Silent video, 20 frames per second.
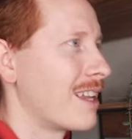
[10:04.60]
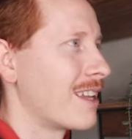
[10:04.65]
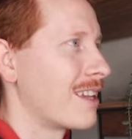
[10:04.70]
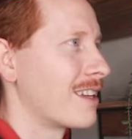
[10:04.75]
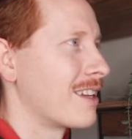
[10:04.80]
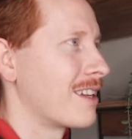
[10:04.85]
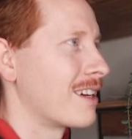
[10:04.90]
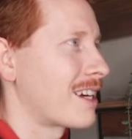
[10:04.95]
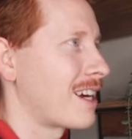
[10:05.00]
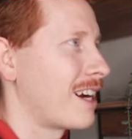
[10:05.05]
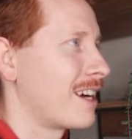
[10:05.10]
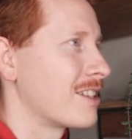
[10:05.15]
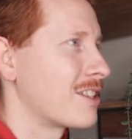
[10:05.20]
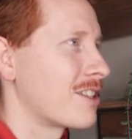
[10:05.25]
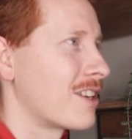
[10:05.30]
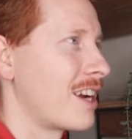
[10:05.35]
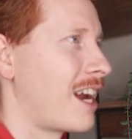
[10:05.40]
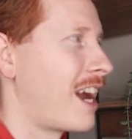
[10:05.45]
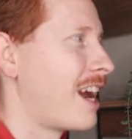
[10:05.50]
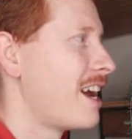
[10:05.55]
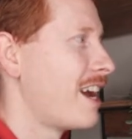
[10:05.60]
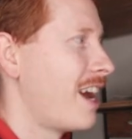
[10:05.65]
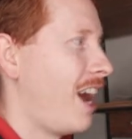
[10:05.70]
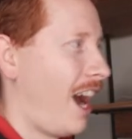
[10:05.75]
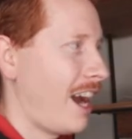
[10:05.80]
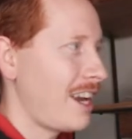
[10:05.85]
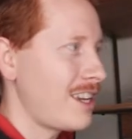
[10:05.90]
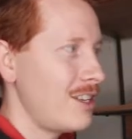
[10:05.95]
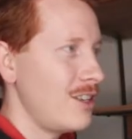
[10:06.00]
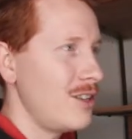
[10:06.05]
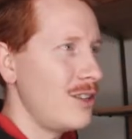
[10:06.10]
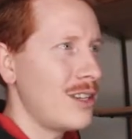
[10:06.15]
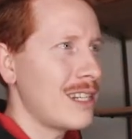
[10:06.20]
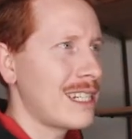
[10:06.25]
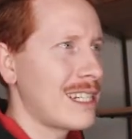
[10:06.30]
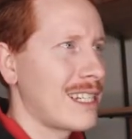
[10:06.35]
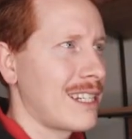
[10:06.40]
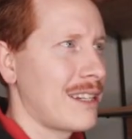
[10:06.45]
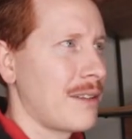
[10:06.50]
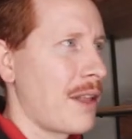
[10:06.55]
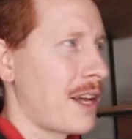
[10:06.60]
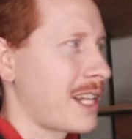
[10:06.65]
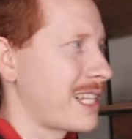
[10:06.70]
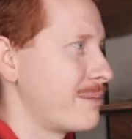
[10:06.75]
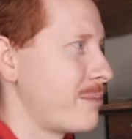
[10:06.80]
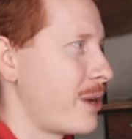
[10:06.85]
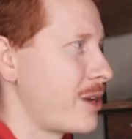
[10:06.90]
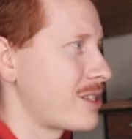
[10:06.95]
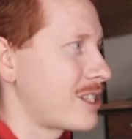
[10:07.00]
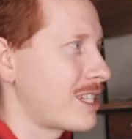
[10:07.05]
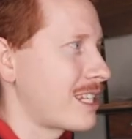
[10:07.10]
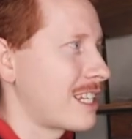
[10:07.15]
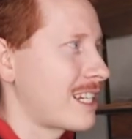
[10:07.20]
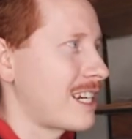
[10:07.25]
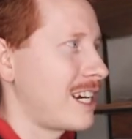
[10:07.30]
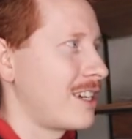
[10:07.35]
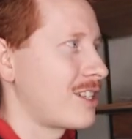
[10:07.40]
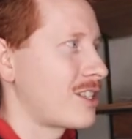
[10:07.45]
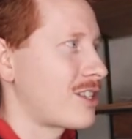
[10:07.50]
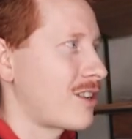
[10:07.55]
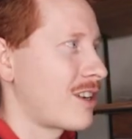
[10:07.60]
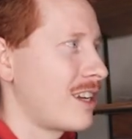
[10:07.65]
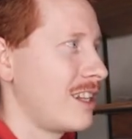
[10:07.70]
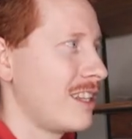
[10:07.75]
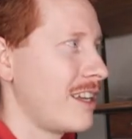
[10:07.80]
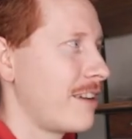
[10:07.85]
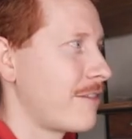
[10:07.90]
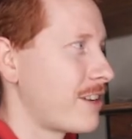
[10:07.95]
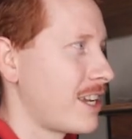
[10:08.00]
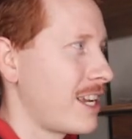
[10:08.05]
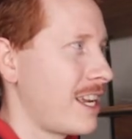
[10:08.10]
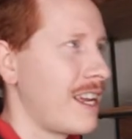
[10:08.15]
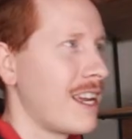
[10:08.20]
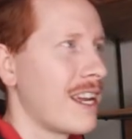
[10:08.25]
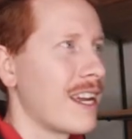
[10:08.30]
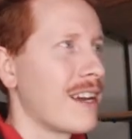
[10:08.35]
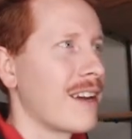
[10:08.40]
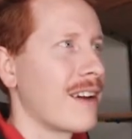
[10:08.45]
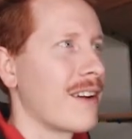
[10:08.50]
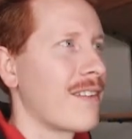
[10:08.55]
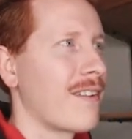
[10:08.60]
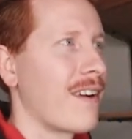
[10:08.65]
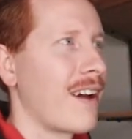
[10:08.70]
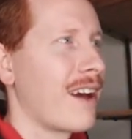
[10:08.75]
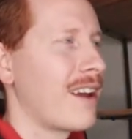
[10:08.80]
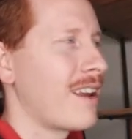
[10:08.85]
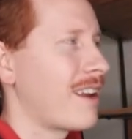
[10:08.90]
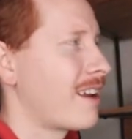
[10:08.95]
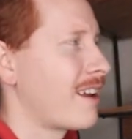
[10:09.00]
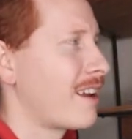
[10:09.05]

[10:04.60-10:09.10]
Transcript: the country. I knew that like most of the country lived here, right?